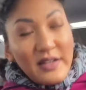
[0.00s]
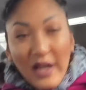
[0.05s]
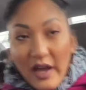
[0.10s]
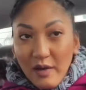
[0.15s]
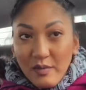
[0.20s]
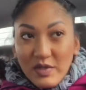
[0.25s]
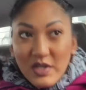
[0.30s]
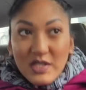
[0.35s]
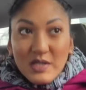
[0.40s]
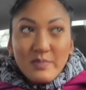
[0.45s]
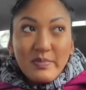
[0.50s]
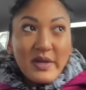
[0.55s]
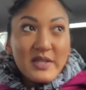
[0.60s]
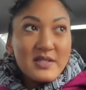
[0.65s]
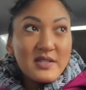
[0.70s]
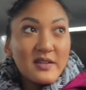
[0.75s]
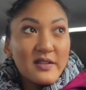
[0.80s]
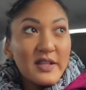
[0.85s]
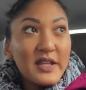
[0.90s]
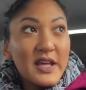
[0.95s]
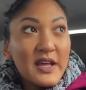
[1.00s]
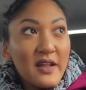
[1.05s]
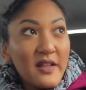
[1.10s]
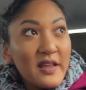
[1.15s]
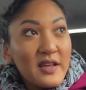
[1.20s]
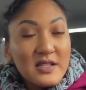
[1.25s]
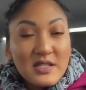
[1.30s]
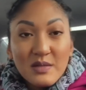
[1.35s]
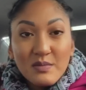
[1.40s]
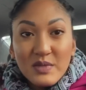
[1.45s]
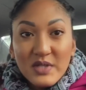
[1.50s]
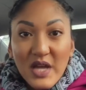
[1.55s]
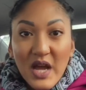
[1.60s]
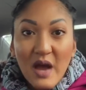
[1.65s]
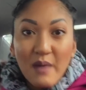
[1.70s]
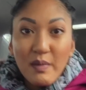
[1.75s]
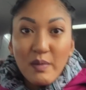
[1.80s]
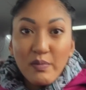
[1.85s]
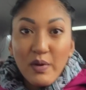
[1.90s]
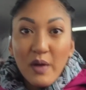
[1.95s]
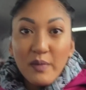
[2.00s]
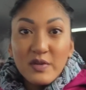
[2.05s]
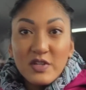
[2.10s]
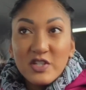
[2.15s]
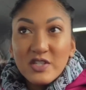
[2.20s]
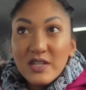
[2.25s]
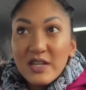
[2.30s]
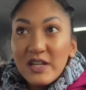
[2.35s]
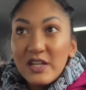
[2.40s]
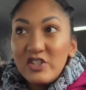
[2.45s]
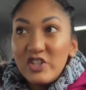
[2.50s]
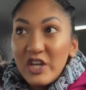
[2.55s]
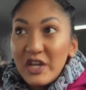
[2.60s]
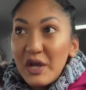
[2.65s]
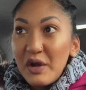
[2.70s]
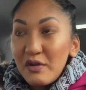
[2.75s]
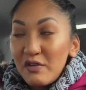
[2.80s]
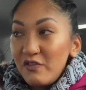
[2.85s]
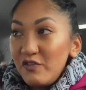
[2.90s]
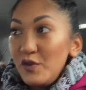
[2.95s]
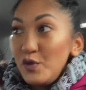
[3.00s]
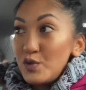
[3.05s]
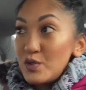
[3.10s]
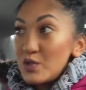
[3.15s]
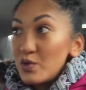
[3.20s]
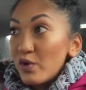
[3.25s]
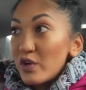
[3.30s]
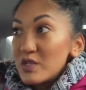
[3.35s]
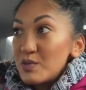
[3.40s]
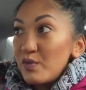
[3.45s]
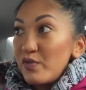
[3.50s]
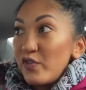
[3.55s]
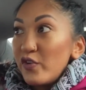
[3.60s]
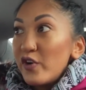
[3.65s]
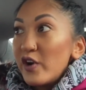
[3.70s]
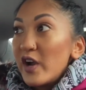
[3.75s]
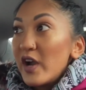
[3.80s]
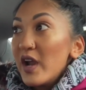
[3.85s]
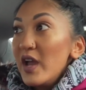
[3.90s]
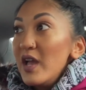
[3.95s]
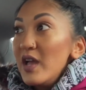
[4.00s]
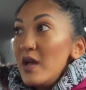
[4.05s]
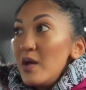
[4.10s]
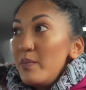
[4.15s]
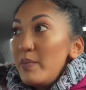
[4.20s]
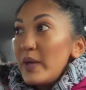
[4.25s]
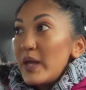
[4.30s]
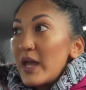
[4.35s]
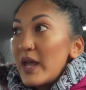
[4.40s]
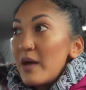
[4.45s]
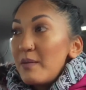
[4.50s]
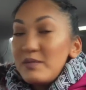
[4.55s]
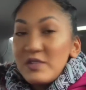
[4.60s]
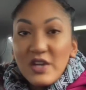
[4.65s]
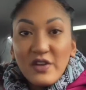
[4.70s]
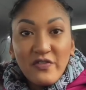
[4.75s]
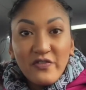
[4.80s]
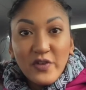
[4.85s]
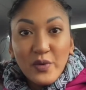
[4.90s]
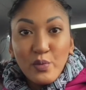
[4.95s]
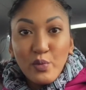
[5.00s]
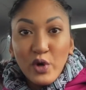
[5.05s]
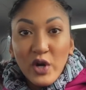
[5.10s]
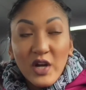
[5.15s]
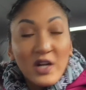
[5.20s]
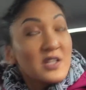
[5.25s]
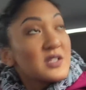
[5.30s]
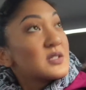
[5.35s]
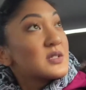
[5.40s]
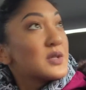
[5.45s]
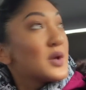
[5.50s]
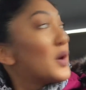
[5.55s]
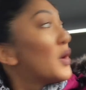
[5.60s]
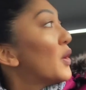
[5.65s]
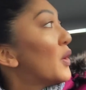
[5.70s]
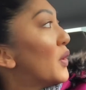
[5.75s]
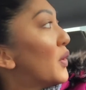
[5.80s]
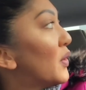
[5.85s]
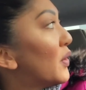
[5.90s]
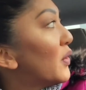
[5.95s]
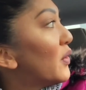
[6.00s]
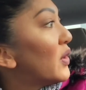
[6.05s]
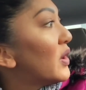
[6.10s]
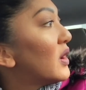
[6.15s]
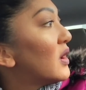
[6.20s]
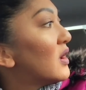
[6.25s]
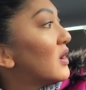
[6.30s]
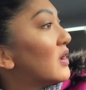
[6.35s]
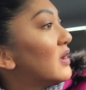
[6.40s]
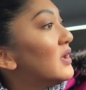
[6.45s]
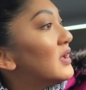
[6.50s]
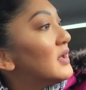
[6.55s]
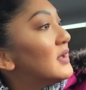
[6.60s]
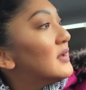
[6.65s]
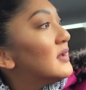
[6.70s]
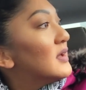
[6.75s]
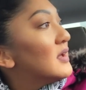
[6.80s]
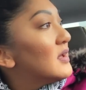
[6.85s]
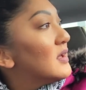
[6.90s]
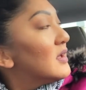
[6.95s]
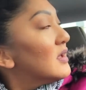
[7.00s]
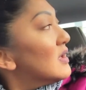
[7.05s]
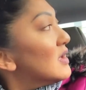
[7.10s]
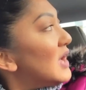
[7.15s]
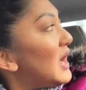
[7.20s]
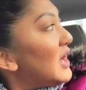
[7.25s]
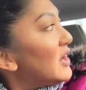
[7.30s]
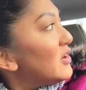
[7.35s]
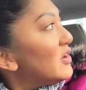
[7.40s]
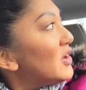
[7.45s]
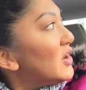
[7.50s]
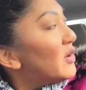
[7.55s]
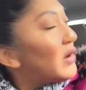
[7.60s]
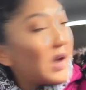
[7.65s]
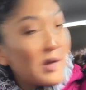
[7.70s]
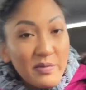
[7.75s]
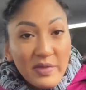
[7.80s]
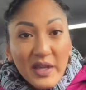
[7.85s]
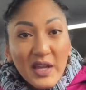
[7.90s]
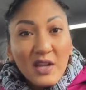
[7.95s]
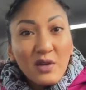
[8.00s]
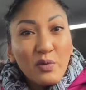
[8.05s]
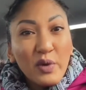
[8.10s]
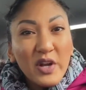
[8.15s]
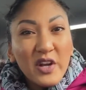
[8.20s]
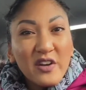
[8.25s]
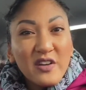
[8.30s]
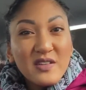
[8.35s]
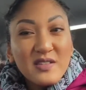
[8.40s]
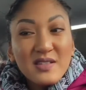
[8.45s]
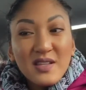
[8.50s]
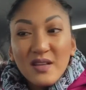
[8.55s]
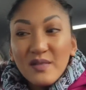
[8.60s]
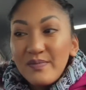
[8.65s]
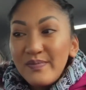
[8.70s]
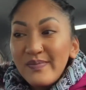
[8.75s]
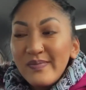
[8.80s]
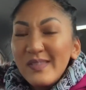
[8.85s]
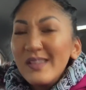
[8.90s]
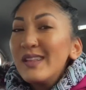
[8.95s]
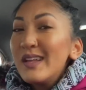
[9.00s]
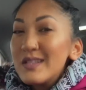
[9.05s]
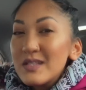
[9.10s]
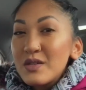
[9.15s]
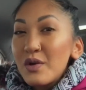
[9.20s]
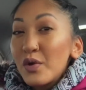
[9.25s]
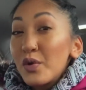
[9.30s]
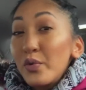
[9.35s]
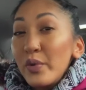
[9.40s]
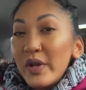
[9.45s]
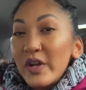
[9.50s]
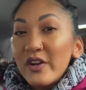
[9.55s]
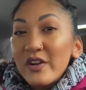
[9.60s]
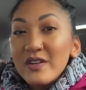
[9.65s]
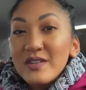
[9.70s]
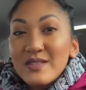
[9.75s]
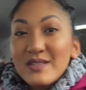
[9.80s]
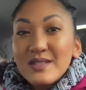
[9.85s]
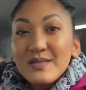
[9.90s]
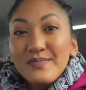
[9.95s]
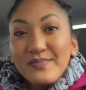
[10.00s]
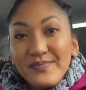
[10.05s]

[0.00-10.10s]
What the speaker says: Now I'm just basically killing some time. I'm probably just gonna check out a few stores before picking up Jeff from work. So I don't know, I'm thinking Winners. Let's go to Winners.